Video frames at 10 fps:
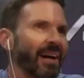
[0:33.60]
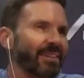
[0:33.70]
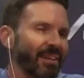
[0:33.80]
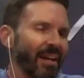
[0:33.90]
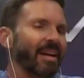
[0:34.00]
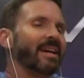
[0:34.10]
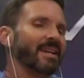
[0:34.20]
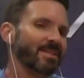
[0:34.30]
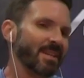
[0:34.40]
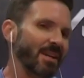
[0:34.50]
got to...
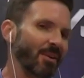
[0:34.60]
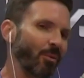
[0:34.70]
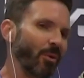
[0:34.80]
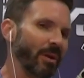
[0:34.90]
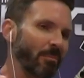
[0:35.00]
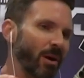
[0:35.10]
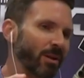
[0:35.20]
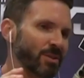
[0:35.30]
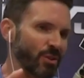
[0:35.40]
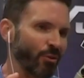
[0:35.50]
See, when the
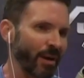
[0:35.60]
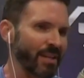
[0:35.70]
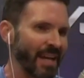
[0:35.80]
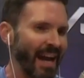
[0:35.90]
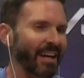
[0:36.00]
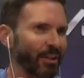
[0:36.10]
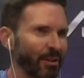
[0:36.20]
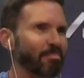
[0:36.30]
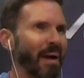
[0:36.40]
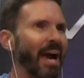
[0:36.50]
mullet's great, you had a
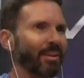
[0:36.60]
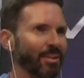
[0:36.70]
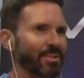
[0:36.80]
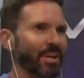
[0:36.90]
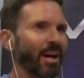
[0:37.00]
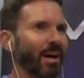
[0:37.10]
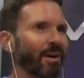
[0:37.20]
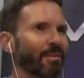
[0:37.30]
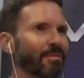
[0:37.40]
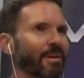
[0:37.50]
good balance
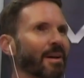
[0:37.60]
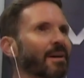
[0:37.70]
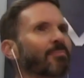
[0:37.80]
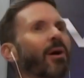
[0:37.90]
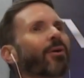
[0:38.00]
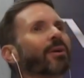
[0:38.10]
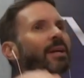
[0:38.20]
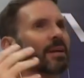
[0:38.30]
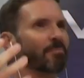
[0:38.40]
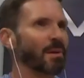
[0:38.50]
of
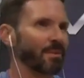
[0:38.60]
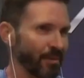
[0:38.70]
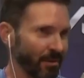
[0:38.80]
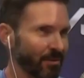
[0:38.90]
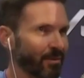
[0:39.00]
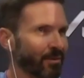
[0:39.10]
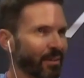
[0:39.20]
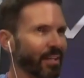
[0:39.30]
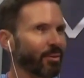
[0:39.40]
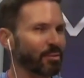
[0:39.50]
party and business.
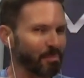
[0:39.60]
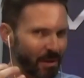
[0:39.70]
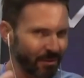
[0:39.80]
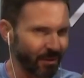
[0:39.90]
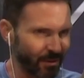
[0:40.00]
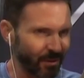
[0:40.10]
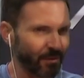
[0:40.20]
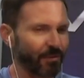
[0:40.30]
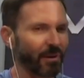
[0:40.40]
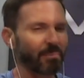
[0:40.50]
You know, it was business in the
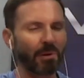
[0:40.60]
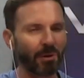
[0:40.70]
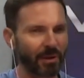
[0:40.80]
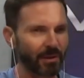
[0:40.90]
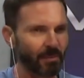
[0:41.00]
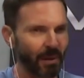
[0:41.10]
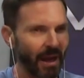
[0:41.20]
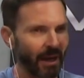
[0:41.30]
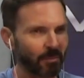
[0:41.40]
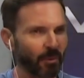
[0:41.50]
front, party in the
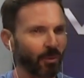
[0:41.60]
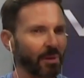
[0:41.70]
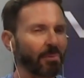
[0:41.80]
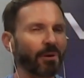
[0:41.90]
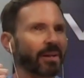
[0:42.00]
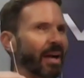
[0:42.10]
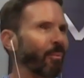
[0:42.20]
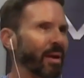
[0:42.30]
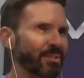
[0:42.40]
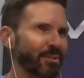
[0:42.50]
back. But when the party got
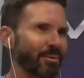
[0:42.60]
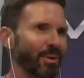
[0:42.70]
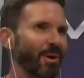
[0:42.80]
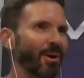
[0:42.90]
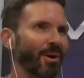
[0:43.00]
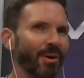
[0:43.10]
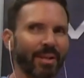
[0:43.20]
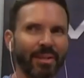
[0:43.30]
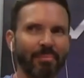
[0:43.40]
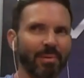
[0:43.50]
way too long
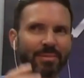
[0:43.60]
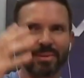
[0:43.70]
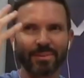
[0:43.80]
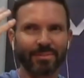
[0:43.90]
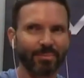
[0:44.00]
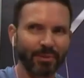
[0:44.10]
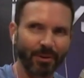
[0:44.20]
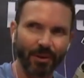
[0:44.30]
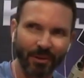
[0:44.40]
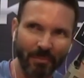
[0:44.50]
and the business was
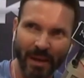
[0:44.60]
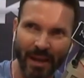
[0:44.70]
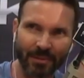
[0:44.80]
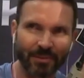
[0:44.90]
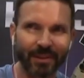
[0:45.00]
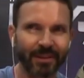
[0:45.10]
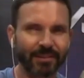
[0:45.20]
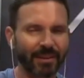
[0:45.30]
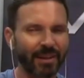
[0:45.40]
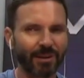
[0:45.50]
all a mess,
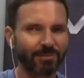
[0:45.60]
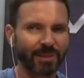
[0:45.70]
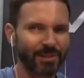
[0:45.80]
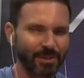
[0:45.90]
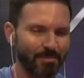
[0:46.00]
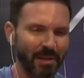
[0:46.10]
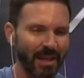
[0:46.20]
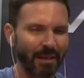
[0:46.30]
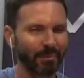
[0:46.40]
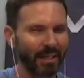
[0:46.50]
then, you know, it just
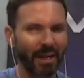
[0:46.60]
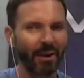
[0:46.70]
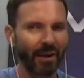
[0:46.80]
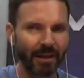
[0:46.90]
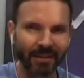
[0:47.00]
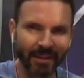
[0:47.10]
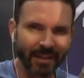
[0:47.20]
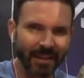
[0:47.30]
became like, all right.